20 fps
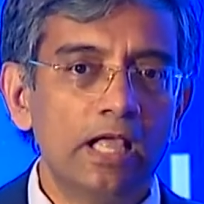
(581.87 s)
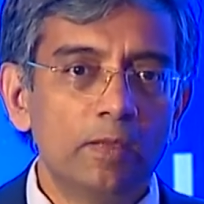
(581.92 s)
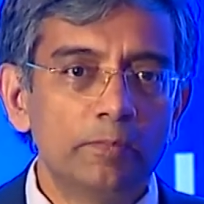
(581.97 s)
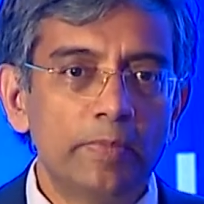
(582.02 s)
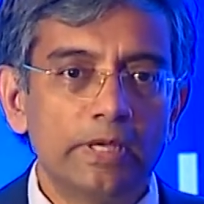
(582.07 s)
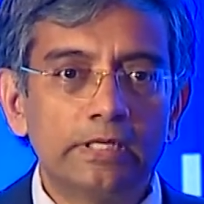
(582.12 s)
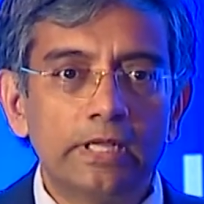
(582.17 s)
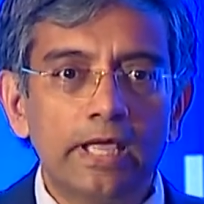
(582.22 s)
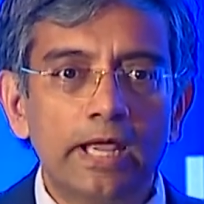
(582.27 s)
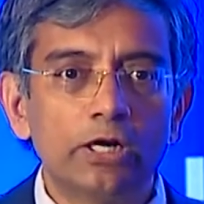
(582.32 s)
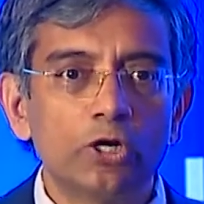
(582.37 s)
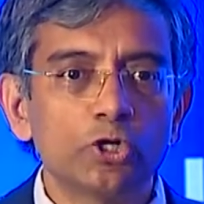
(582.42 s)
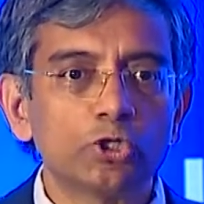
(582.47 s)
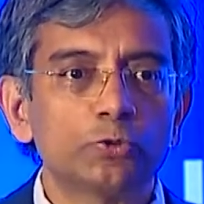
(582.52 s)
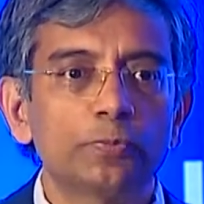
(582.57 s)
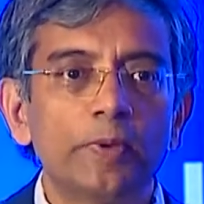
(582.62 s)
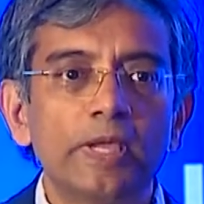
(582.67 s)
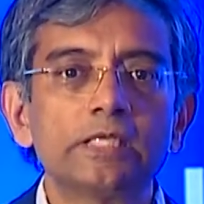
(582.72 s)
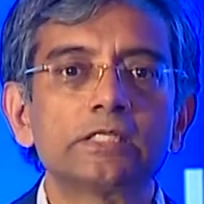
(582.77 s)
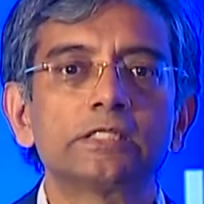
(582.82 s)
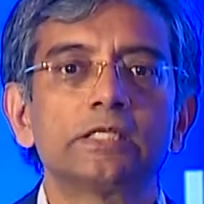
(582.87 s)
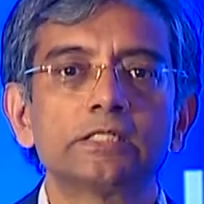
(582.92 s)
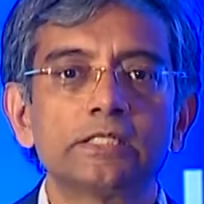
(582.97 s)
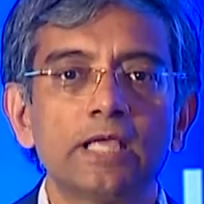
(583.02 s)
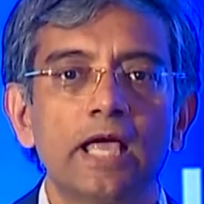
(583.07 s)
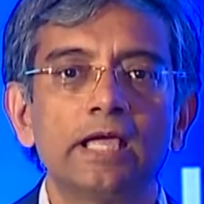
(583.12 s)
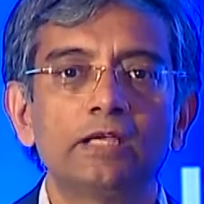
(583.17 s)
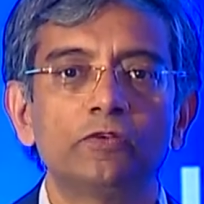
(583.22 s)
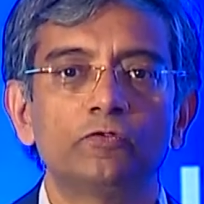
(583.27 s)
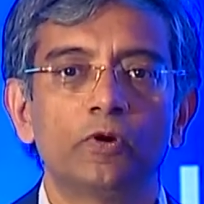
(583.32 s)
But aerospace
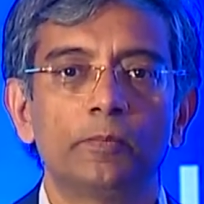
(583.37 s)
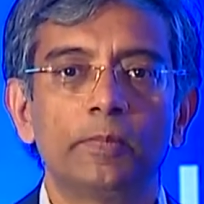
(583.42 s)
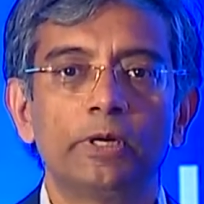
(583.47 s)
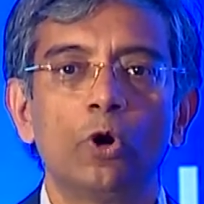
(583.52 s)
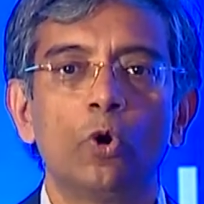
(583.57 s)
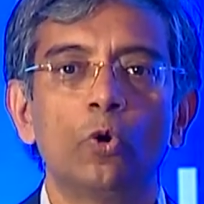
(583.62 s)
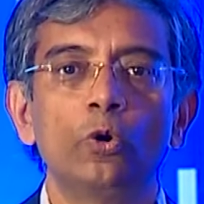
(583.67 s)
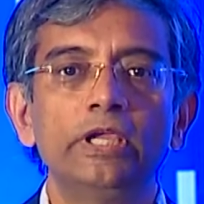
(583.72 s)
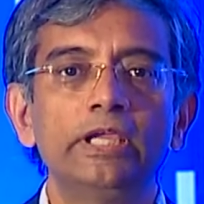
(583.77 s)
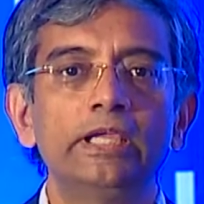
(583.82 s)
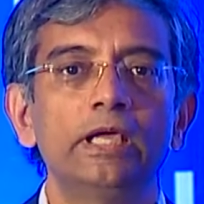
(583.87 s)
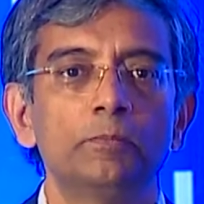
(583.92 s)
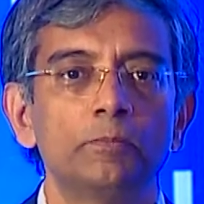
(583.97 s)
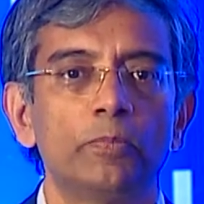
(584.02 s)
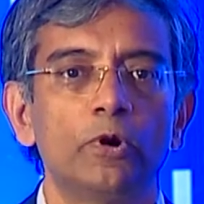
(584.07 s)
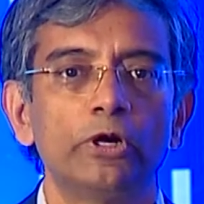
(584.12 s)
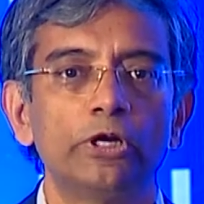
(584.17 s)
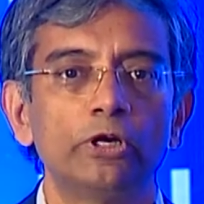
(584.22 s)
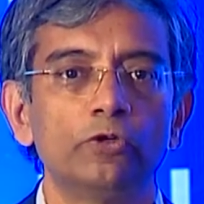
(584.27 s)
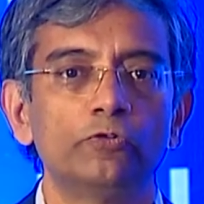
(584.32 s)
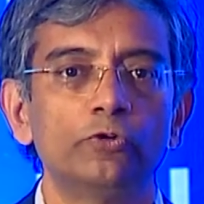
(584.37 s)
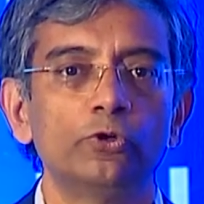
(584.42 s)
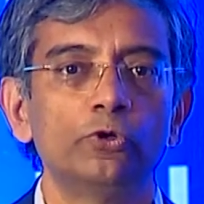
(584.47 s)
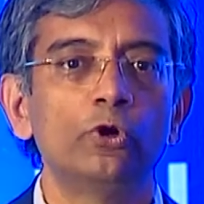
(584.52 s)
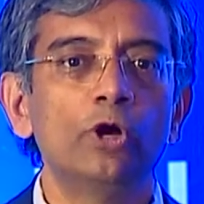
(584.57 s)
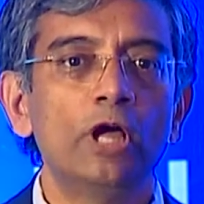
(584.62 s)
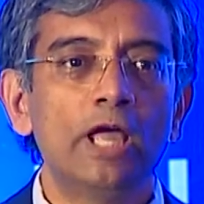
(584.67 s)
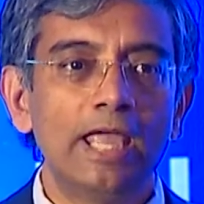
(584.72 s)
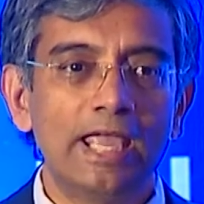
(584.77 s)
design from an OEM point of view